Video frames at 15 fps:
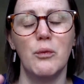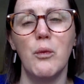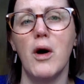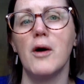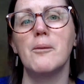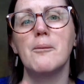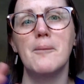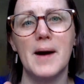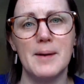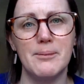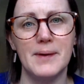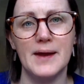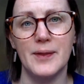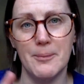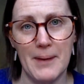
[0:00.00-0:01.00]
what
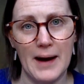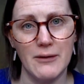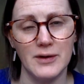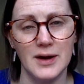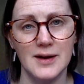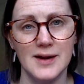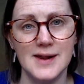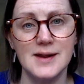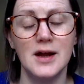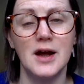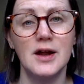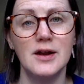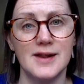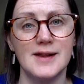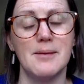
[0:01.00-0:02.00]
might be the barriers
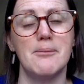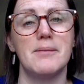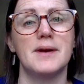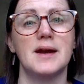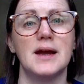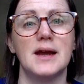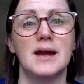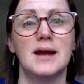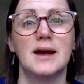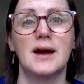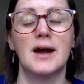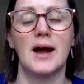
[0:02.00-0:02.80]
to somebody